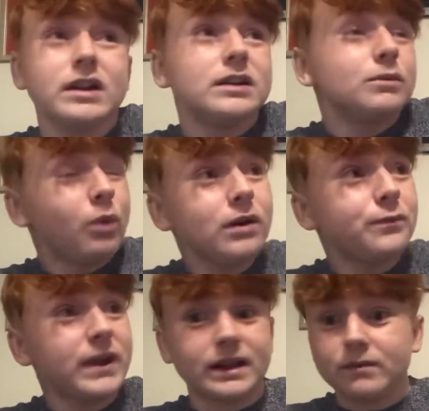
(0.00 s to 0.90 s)
One
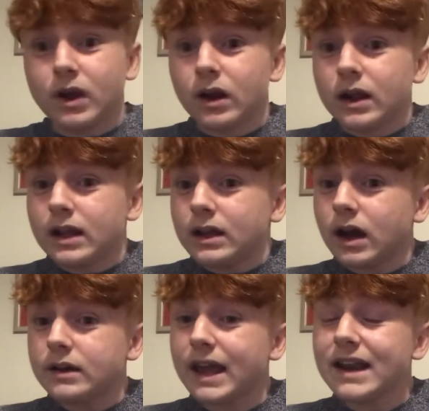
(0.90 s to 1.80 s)
thing,
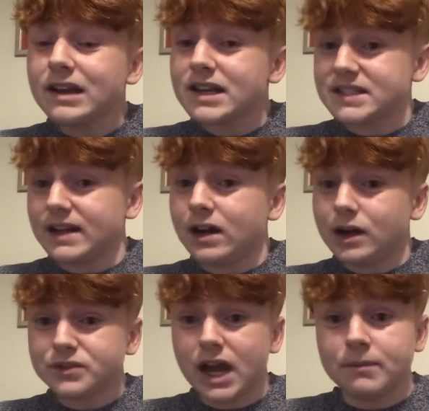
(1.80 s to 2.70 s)
they analysed it at
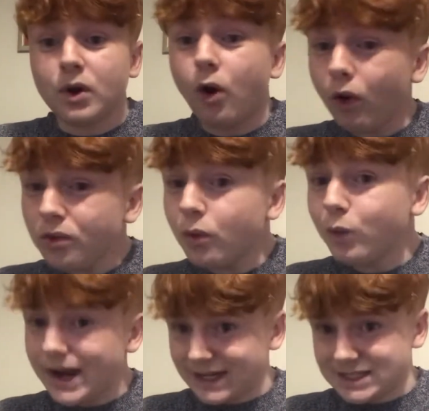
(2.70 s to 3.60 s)
half-time. On the
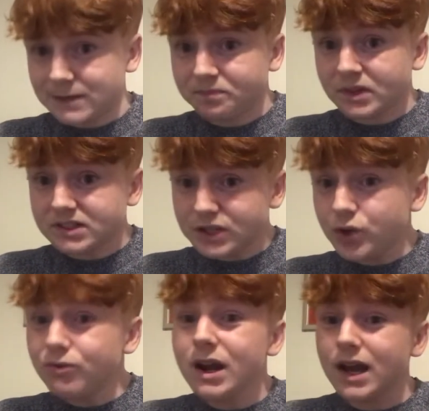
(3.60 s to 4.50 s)
wings, did
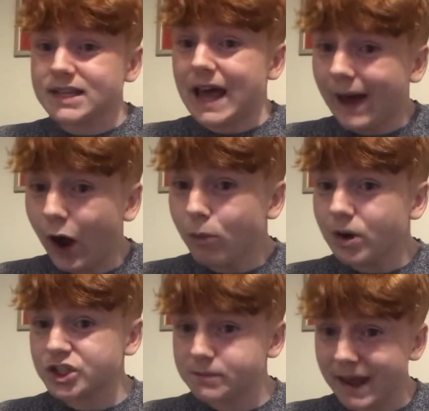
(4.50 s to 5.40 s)
you realise how
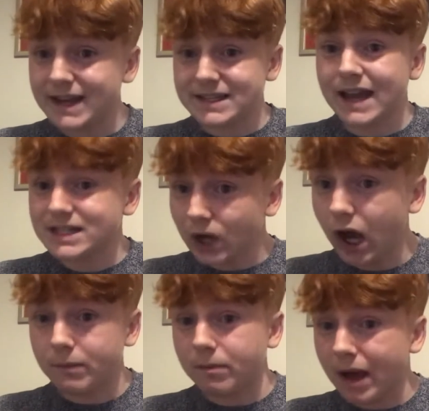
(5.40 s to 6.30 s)
much space and
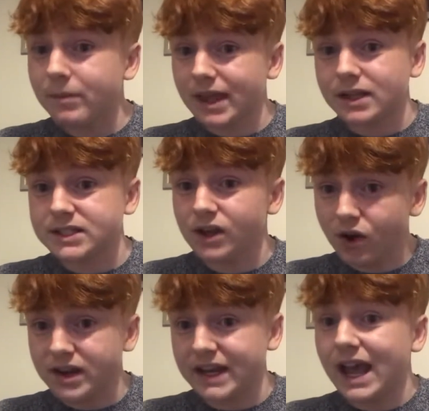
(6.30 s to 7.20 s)
time Aubameyang
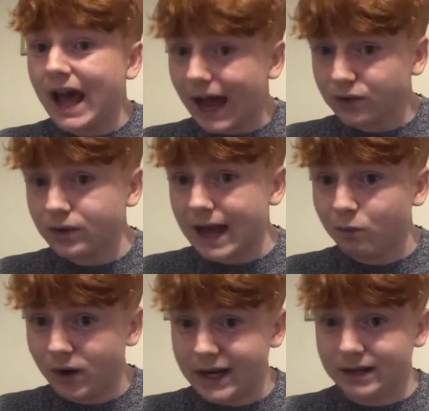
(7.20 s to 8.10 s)
Tierney had on
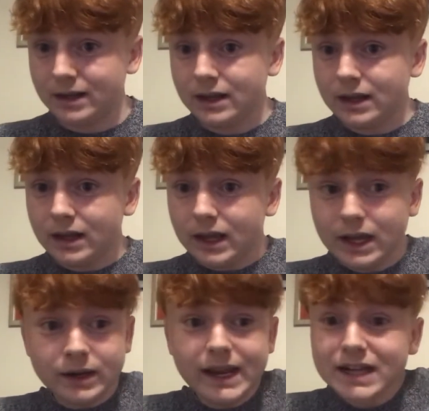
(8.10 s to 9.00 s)
that wing?
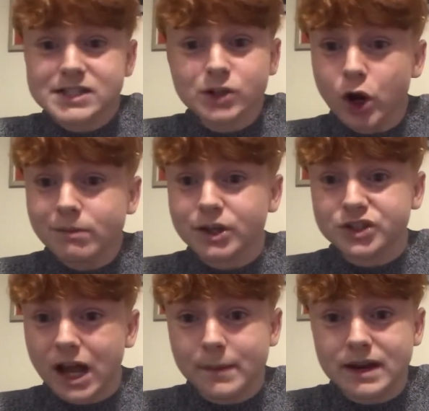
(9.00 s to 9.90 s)
He had so much
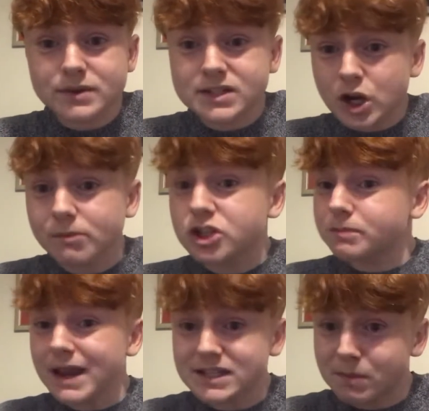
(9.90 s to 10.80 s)
time and there was so much
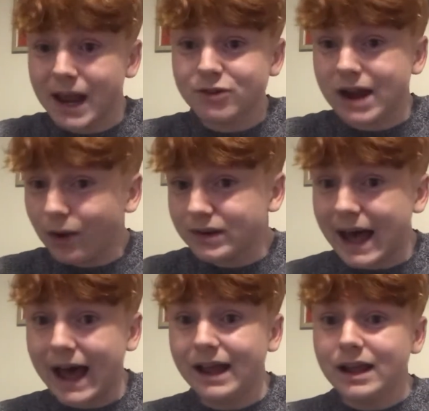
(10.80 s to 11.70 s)
space to play around
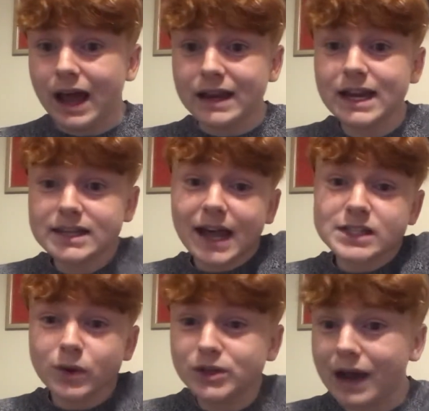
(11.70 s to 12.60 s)
that. And then
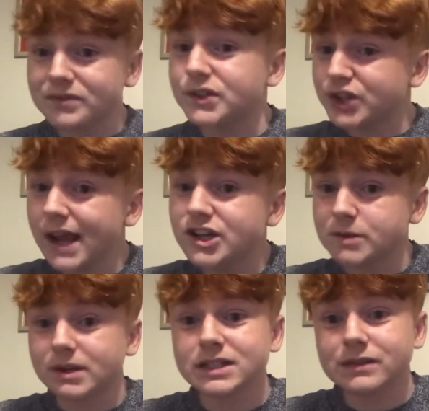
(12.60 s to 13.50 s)
that's when you have to change
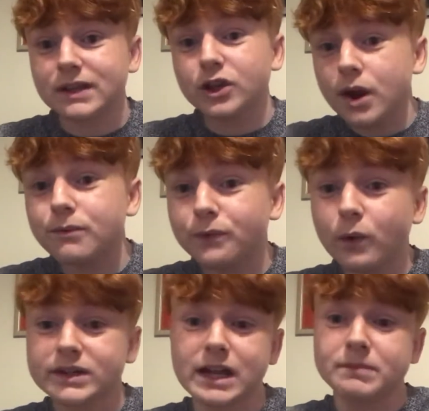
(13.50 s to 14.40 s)
it, because if they're going
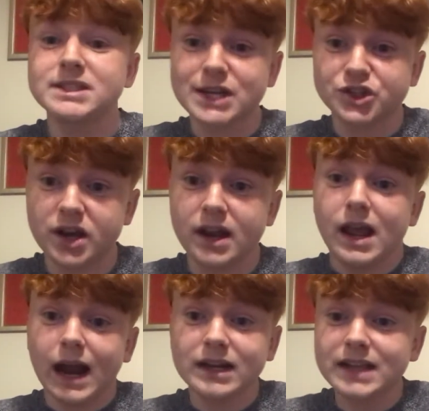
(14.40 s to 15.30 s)
forward in that position
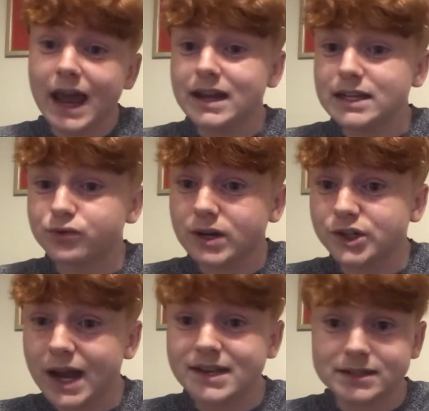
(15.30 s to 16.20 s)
and getting these free
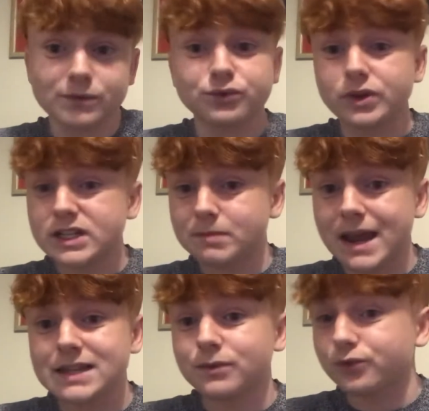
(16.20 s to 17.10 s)
chances and free
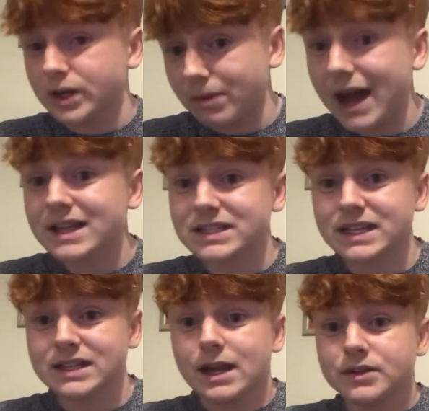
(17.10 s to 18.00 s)
space and free
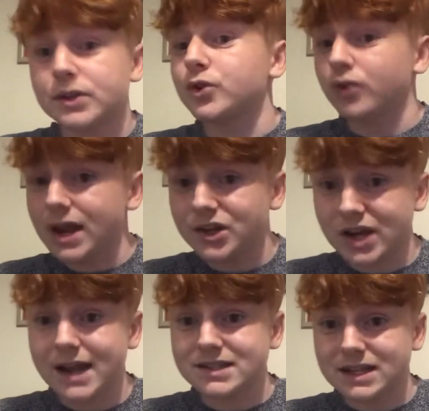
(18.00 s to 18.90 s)
passes to create
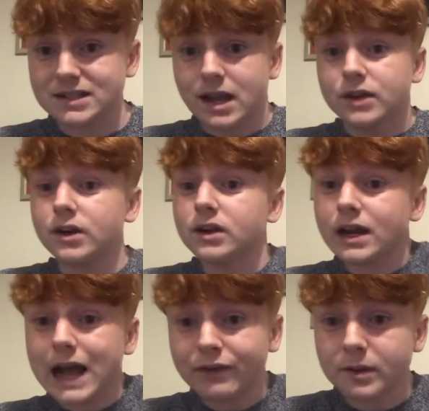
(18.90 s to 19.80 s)
chances, you're
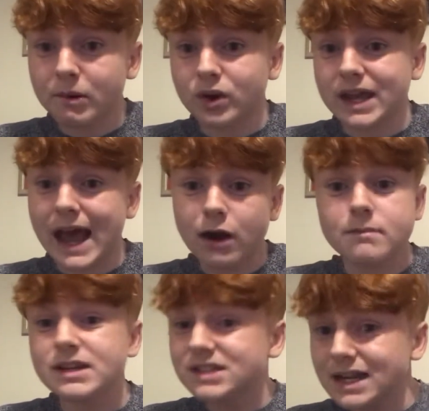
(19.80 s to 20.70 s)
going to have to block it out. And
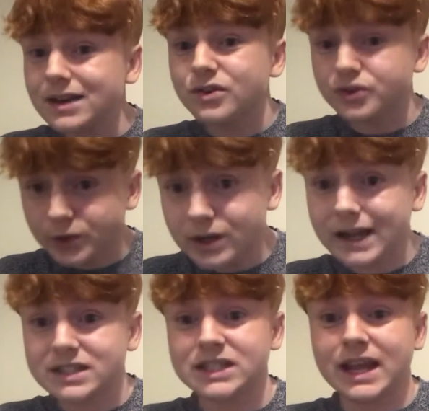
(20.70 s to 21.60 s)
we didn't do
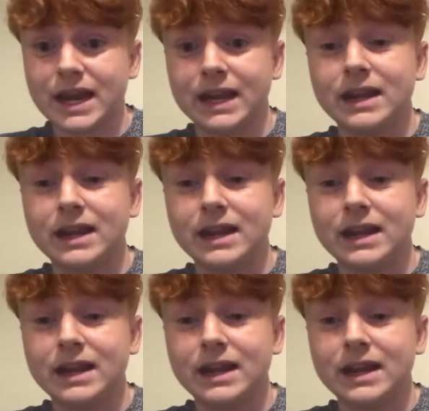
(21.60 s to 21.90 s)
that today.